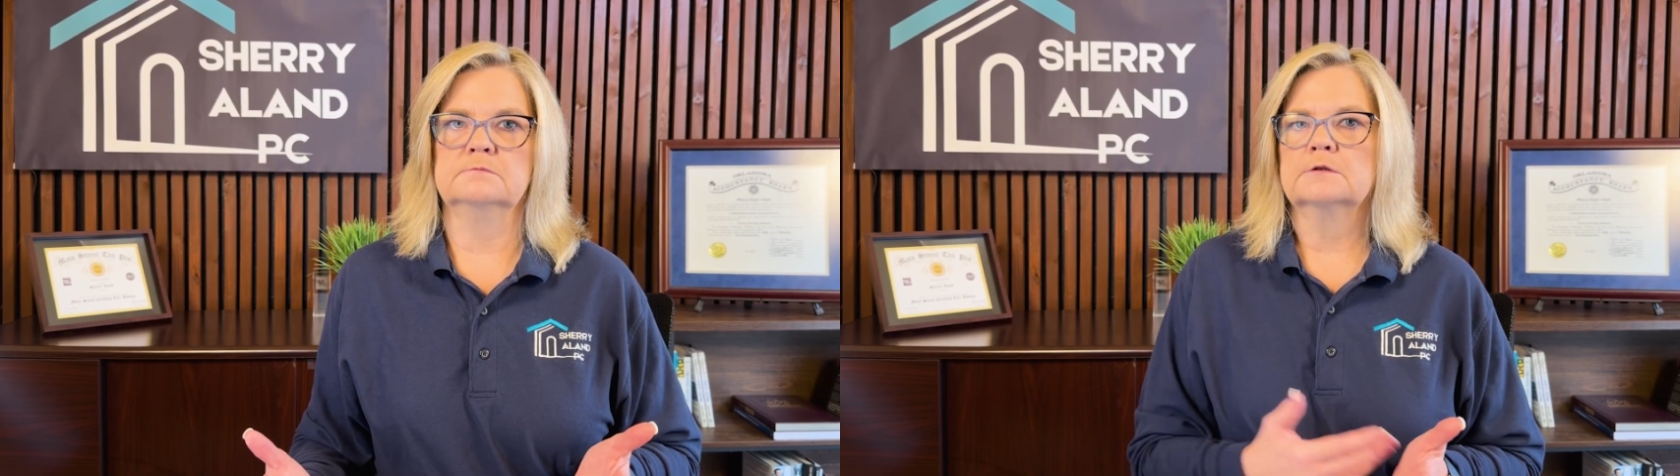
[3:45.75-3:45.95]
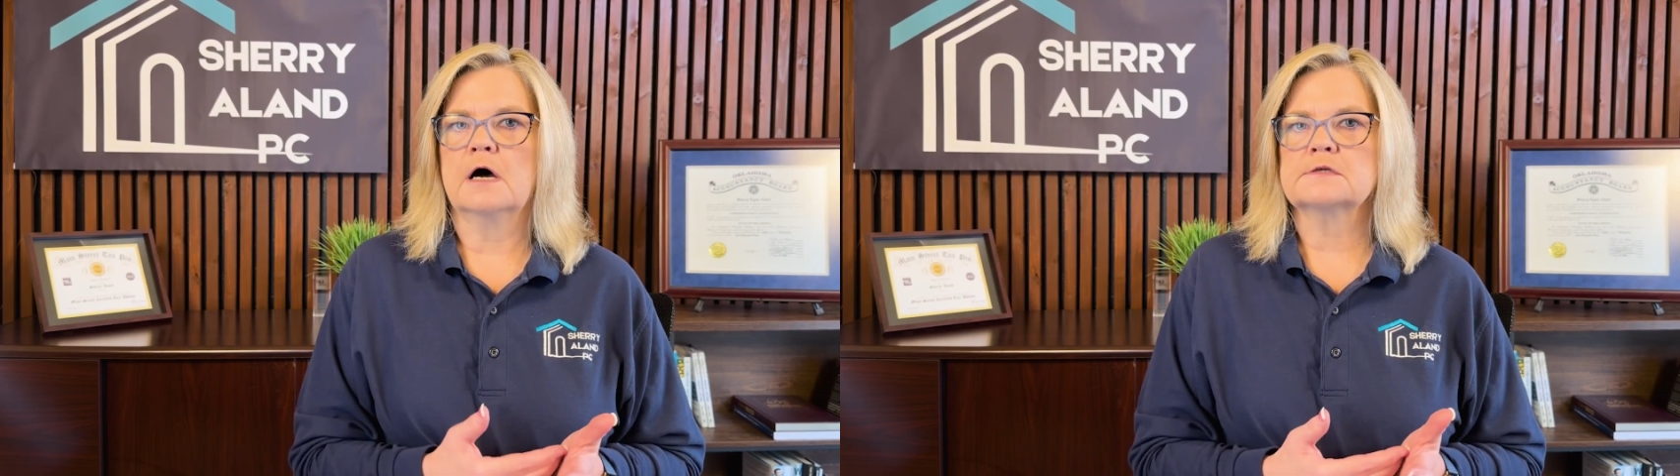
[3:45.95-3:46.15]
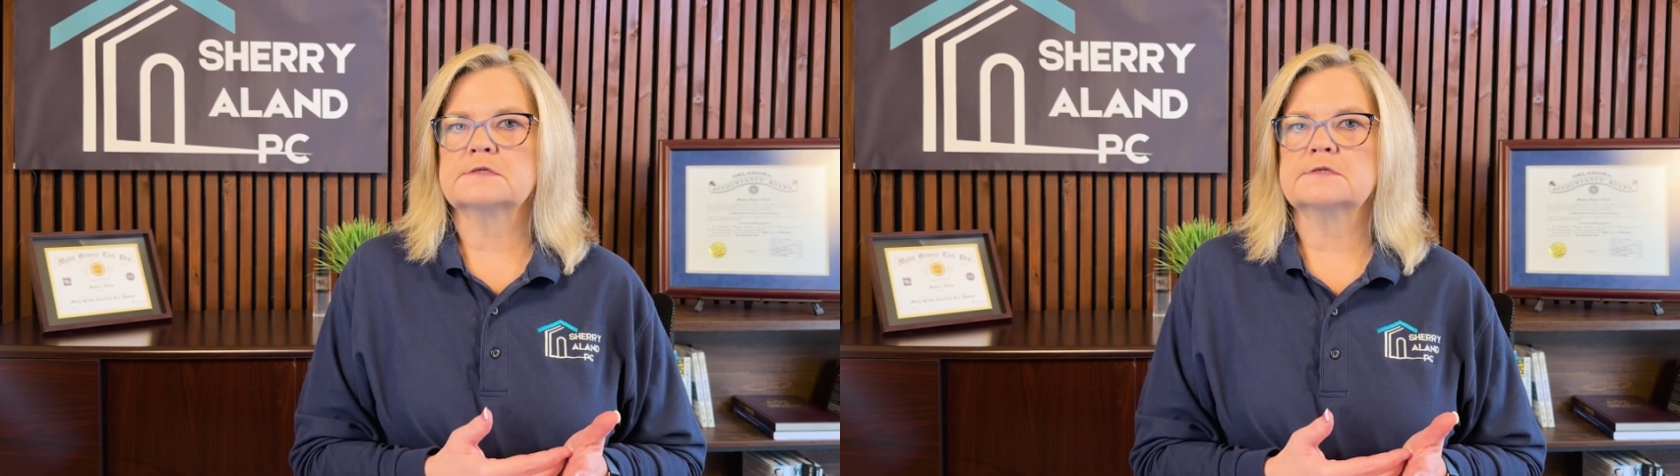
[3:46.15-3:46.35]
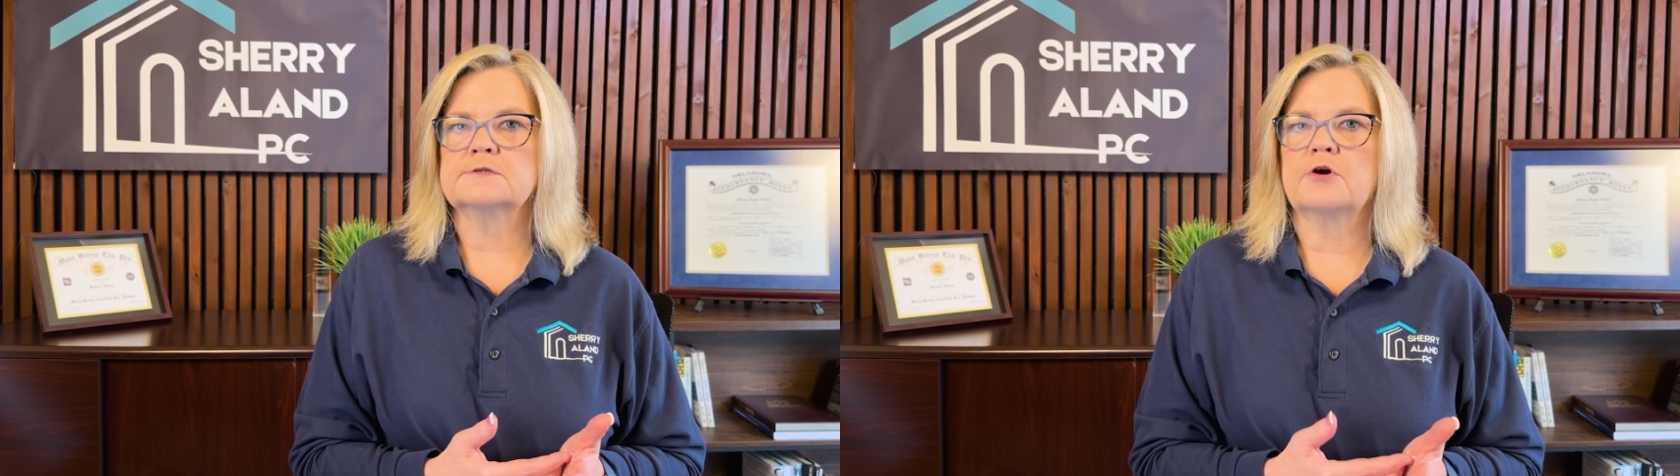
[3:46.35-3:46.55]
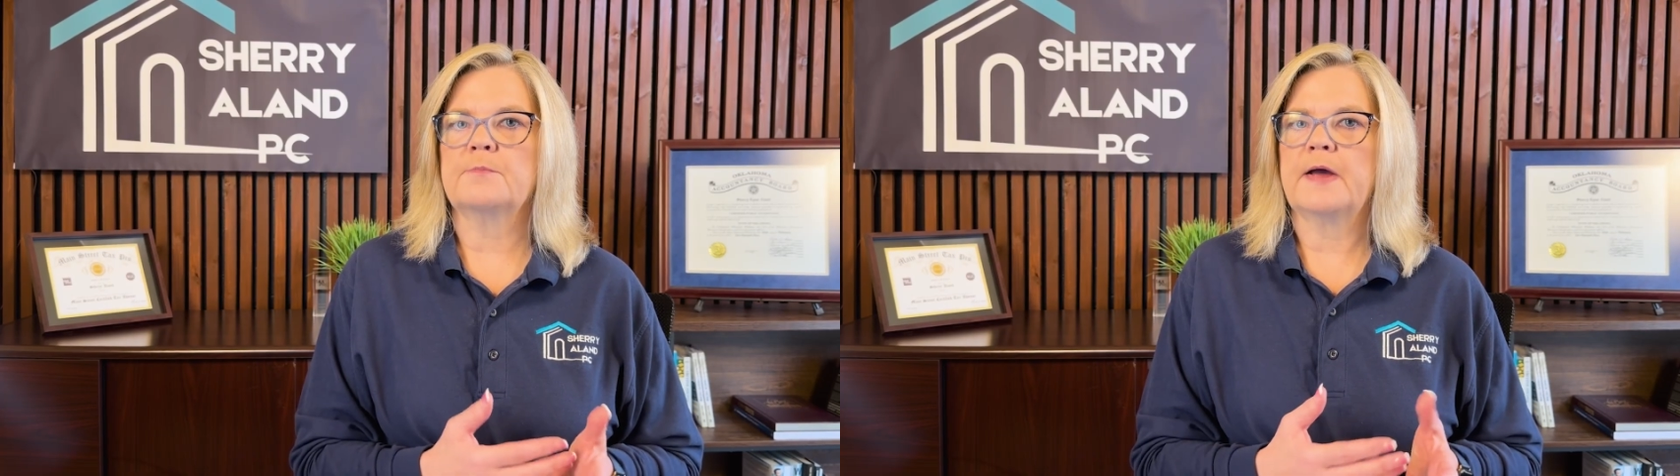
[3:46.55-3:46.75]
Losses
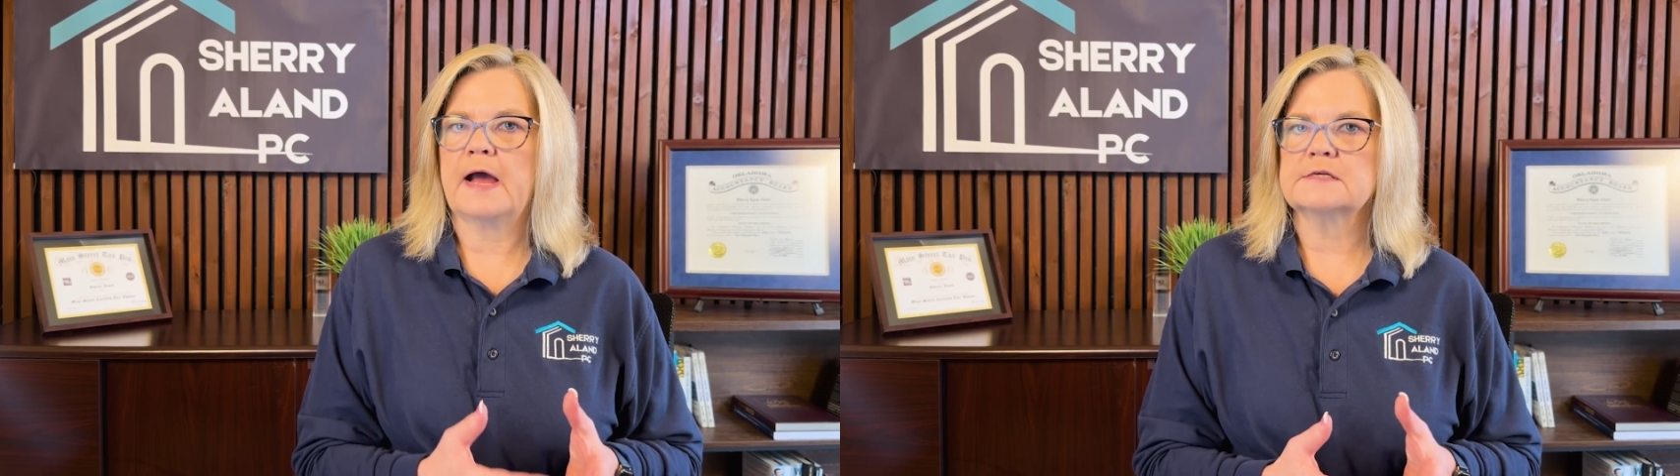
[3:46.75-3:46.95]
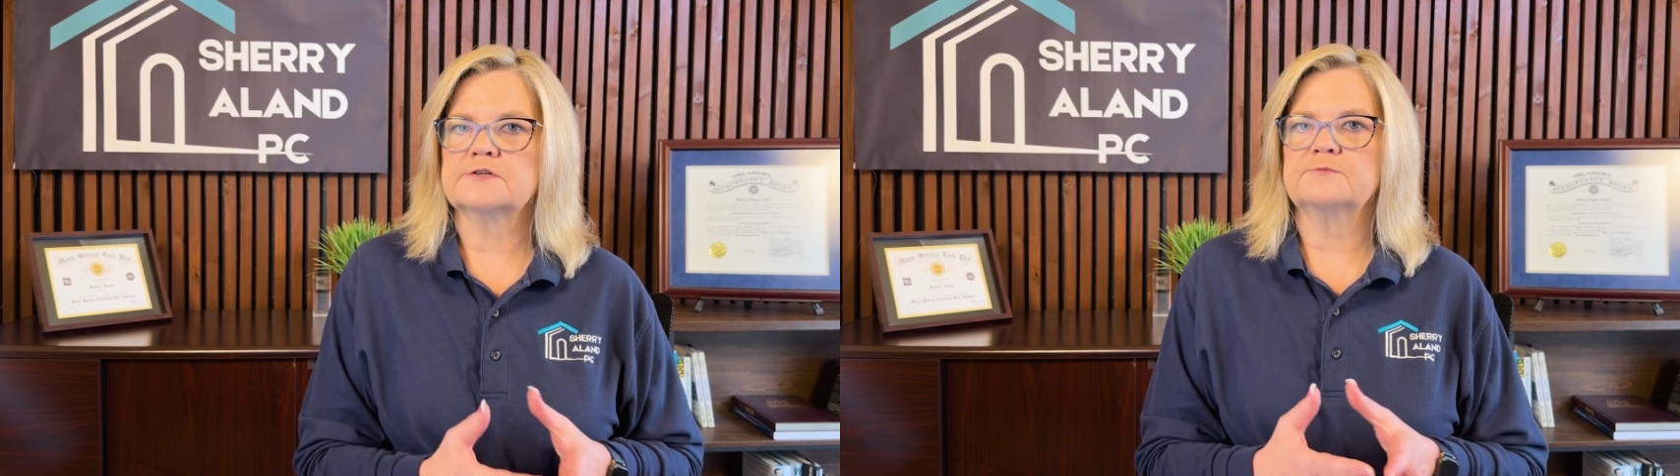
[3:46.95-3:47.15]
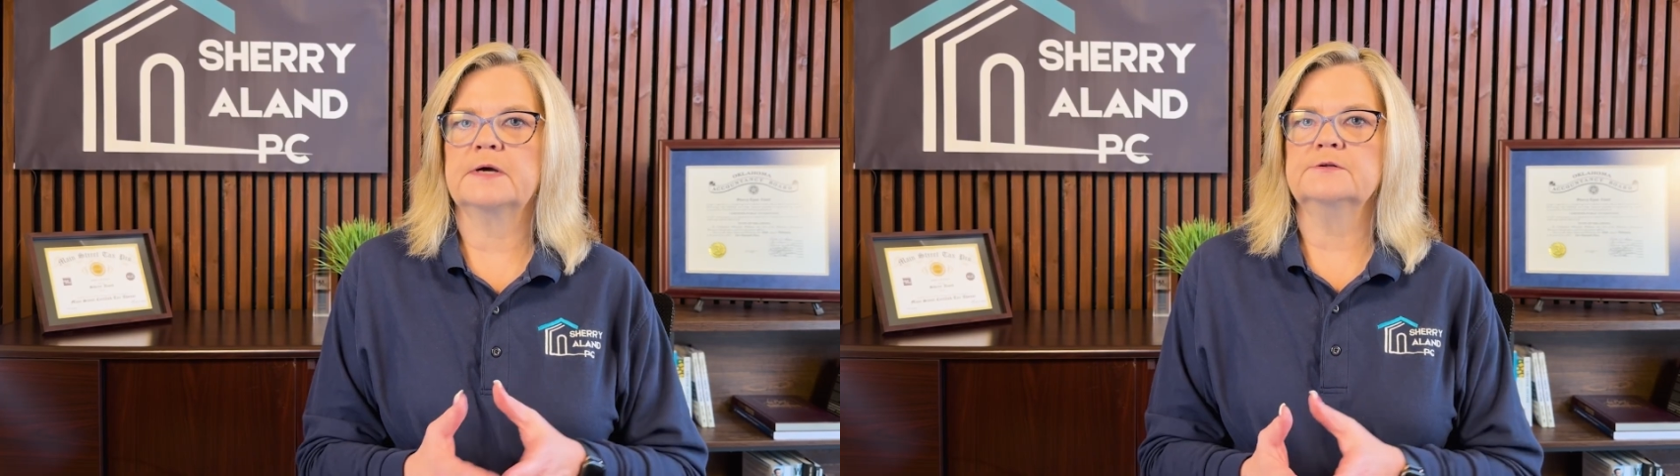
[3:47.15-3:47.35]
are passive by